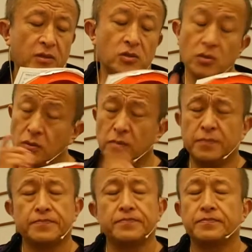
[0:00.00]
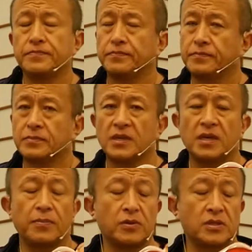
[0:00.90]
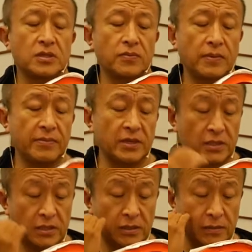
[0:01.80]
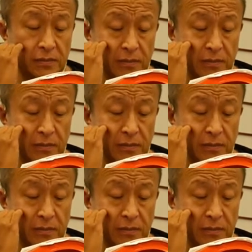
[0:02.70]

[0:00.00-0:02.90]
So, a bodhisattva must